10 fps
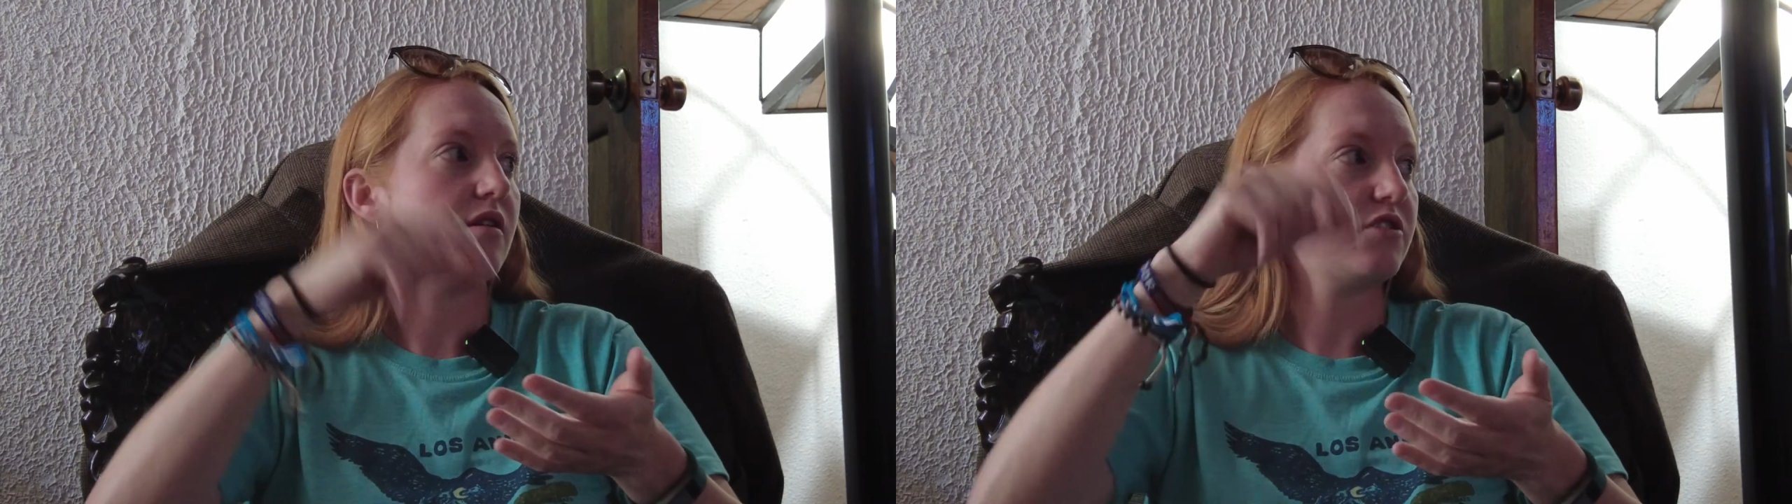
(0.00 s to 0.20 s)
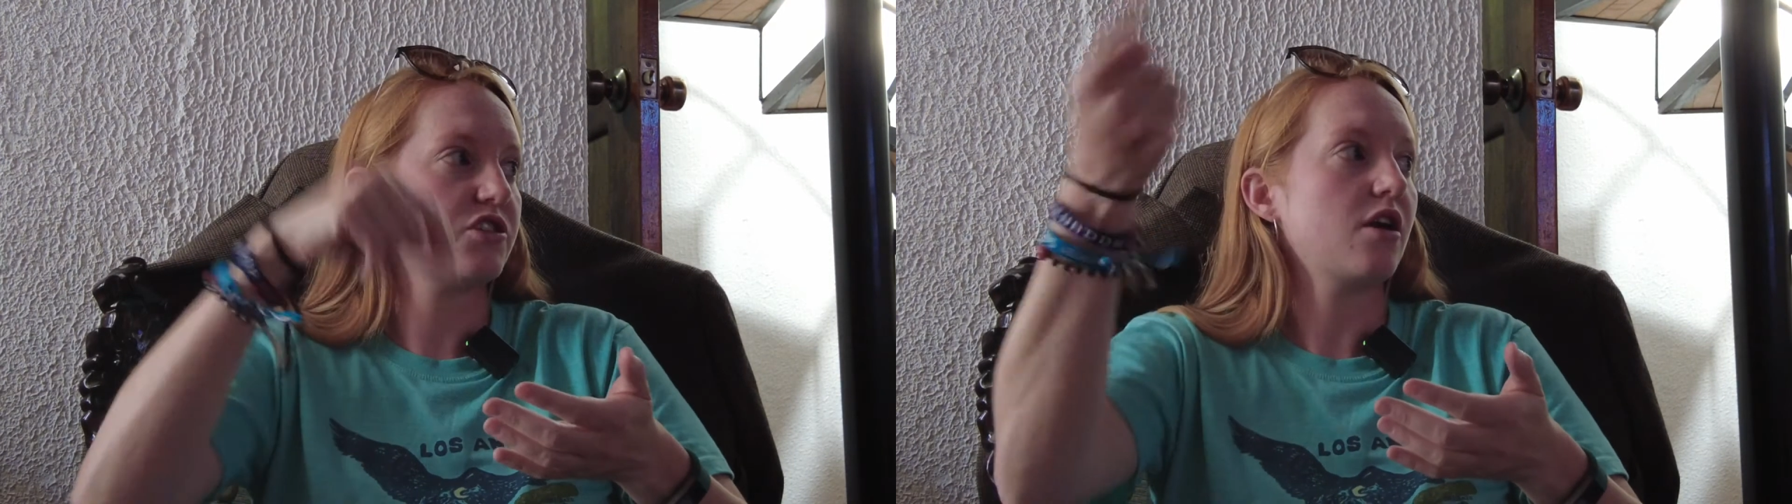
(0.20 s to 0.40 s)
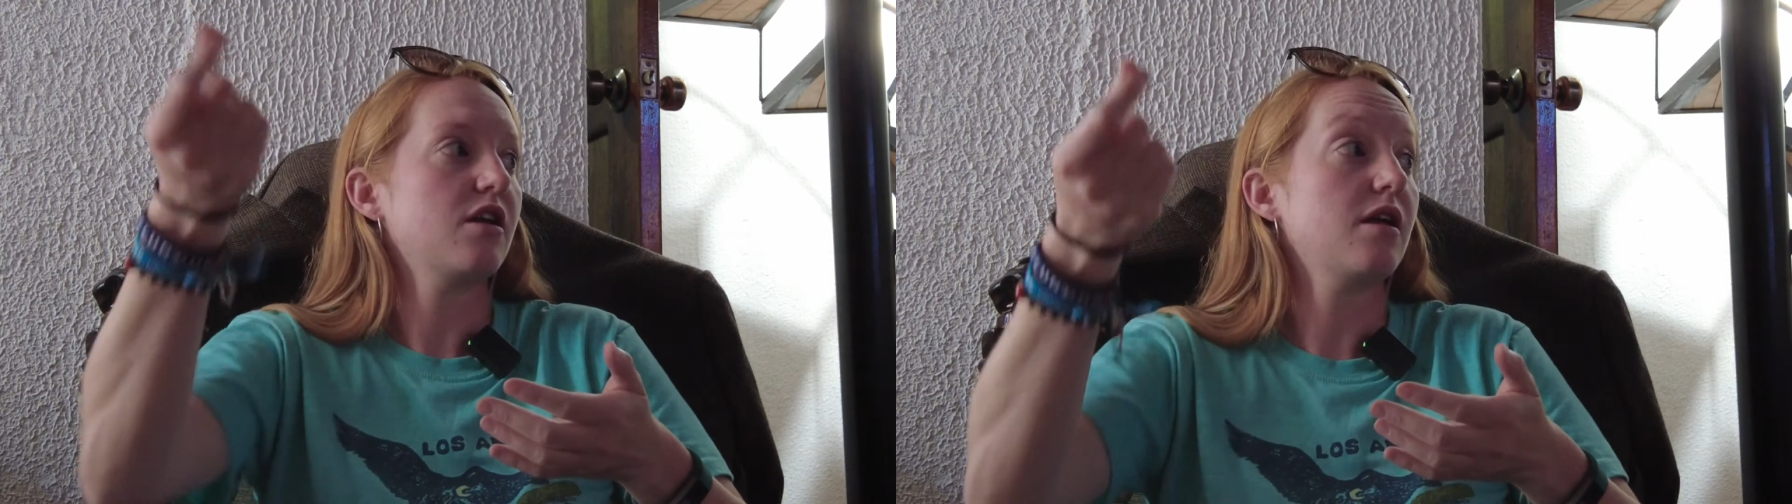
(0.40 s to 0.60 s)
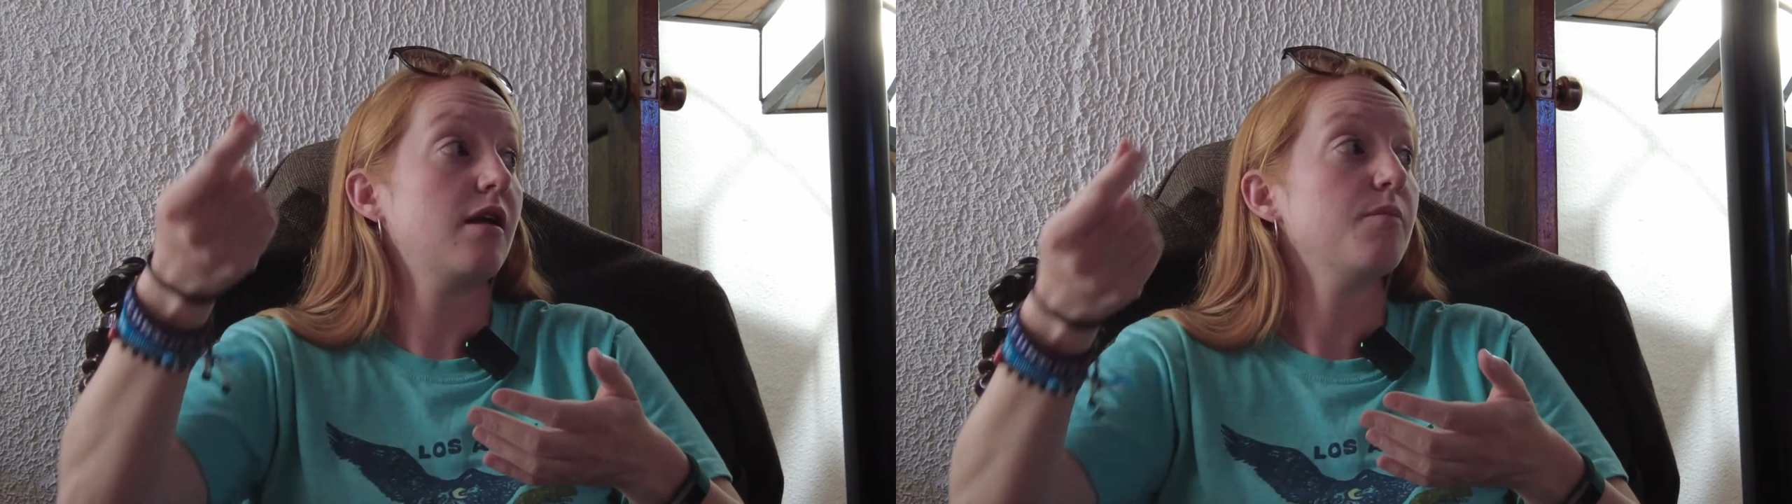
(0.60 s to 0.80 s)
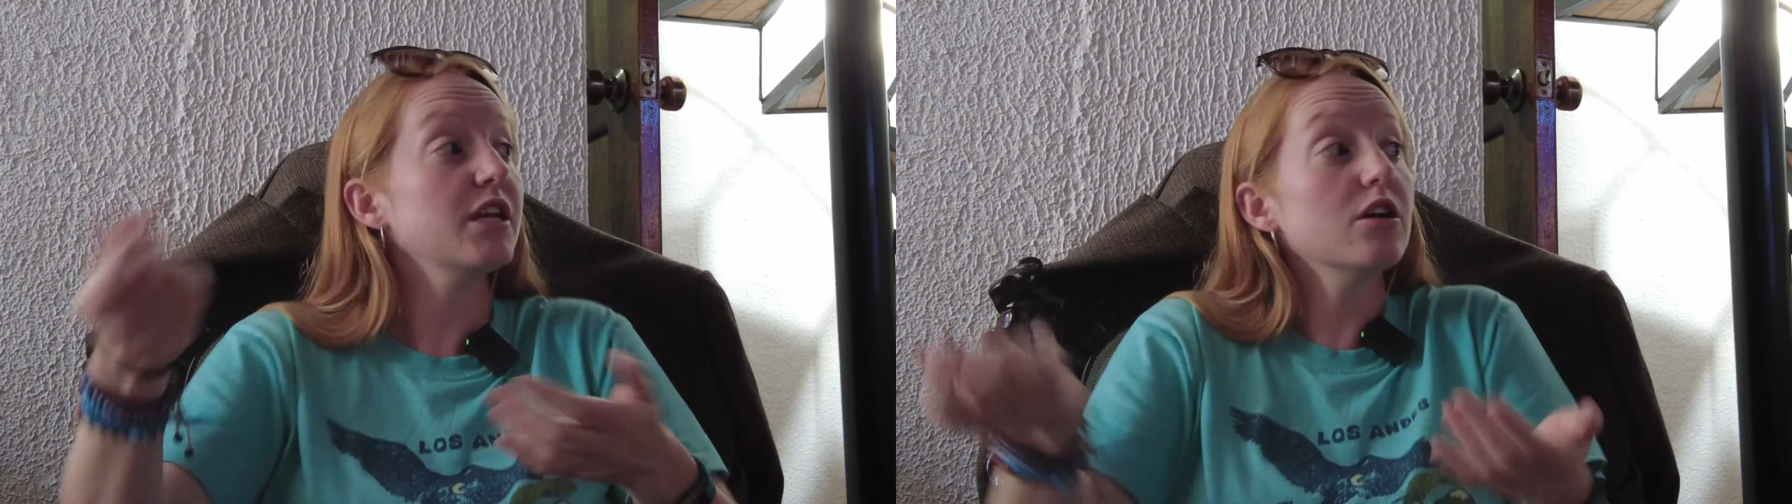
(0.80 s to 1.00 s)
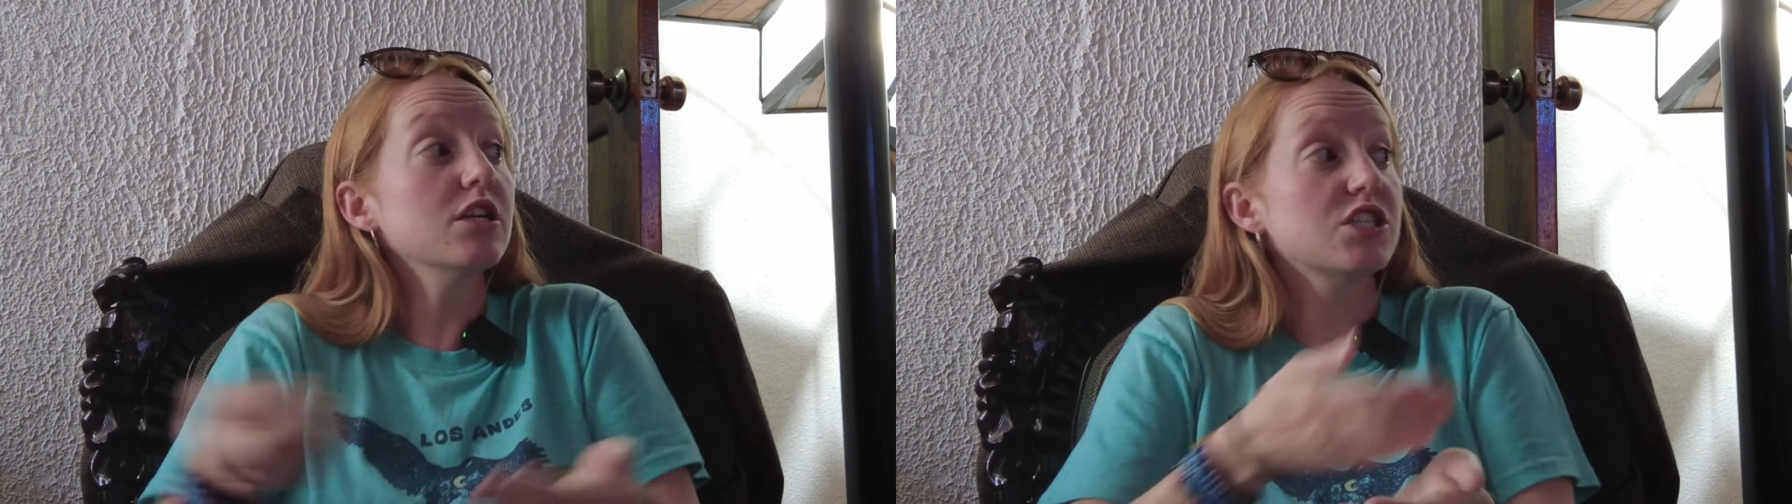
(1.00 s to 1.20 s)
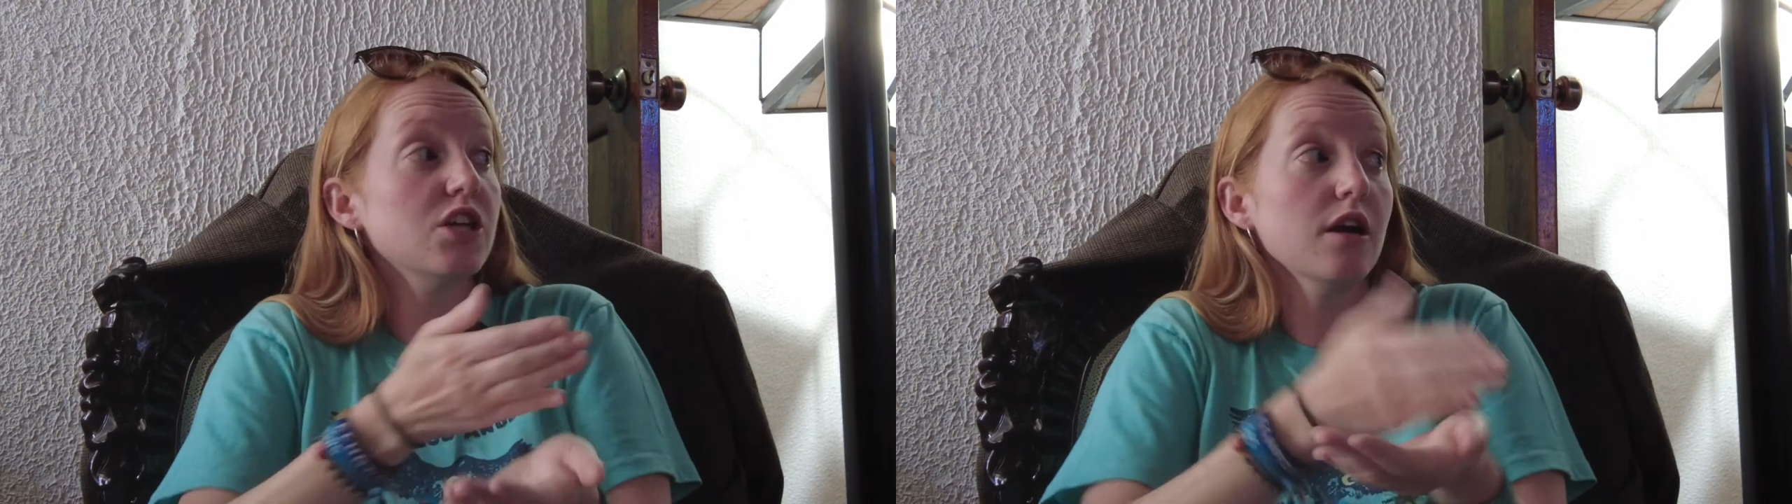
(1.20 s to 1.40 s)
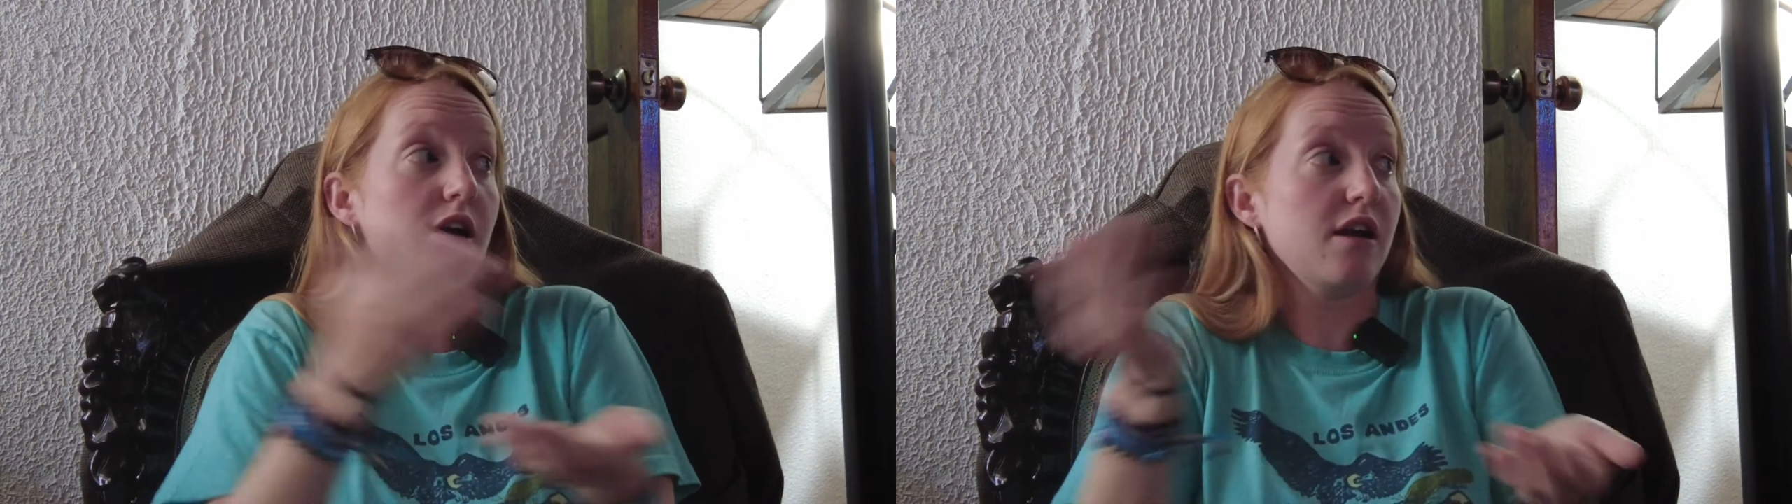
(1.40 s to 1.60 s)
started it, but he already
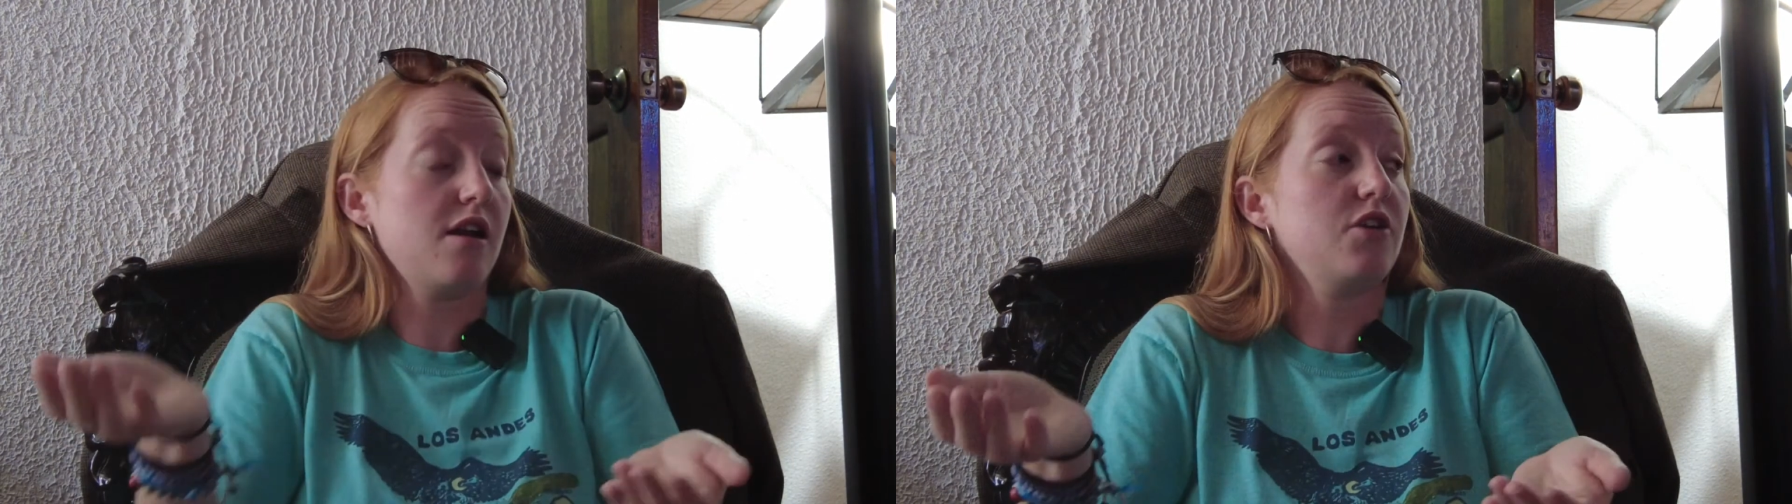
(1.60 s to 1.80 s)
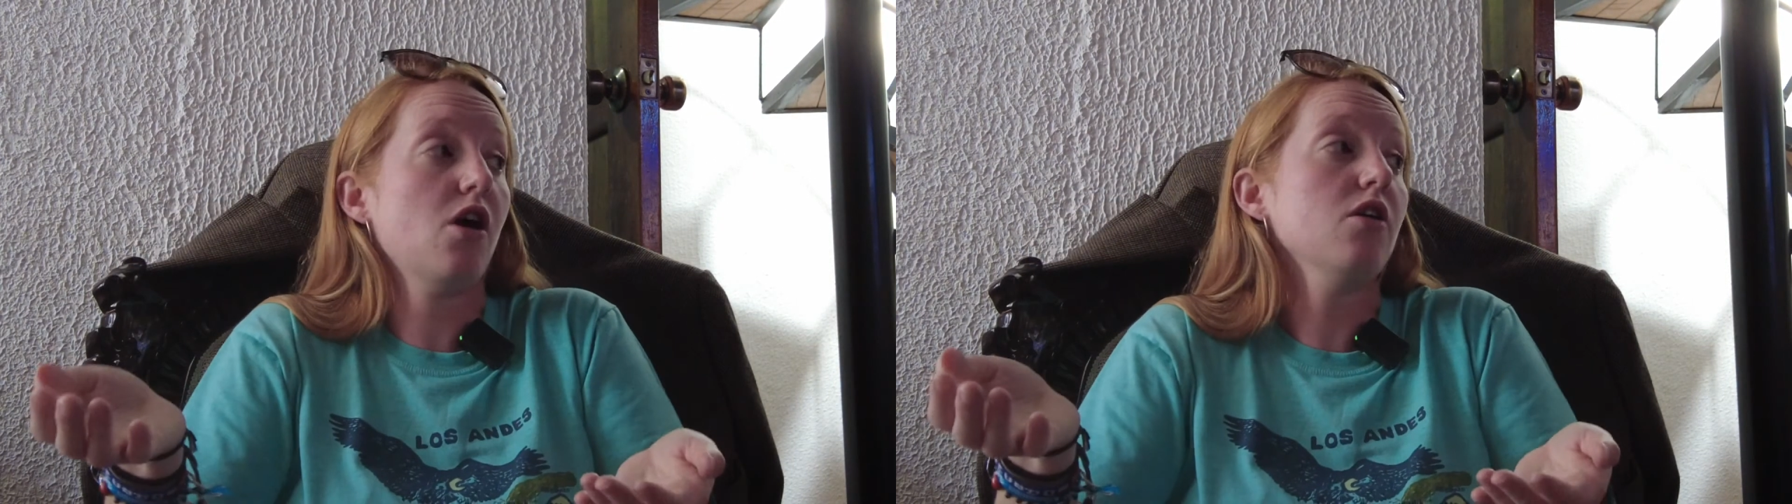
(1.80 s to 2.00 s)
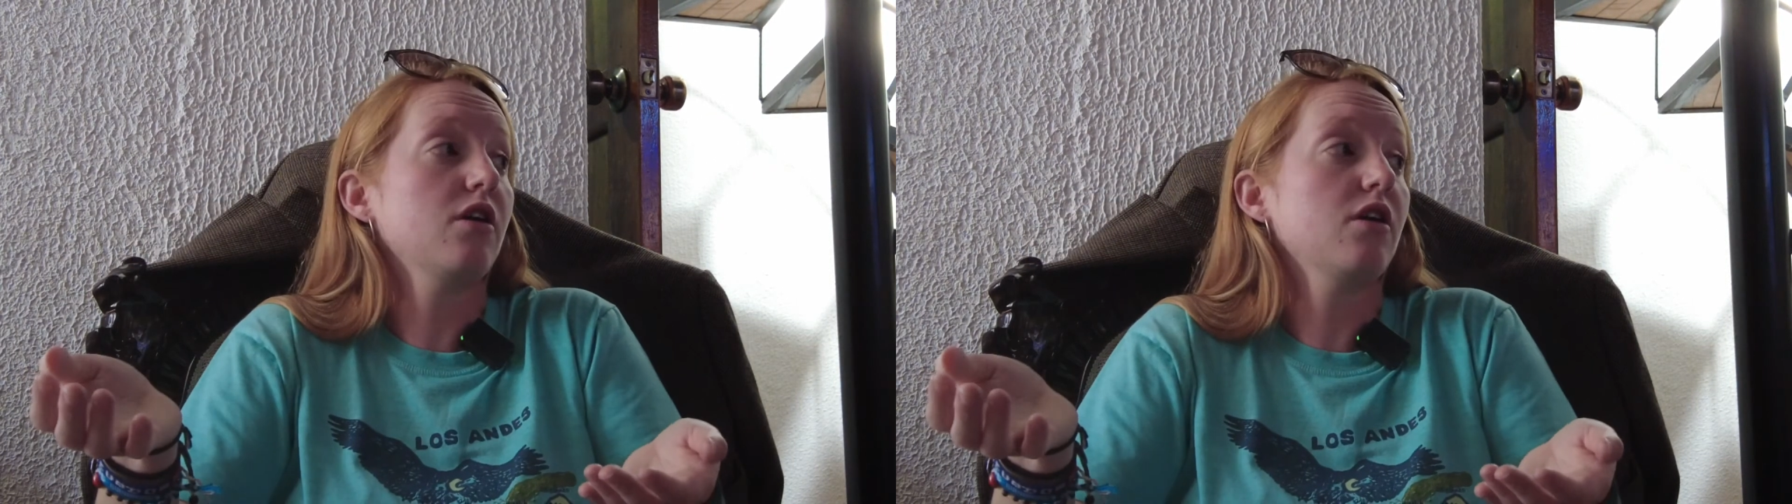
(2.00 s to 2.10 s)
started it at $1.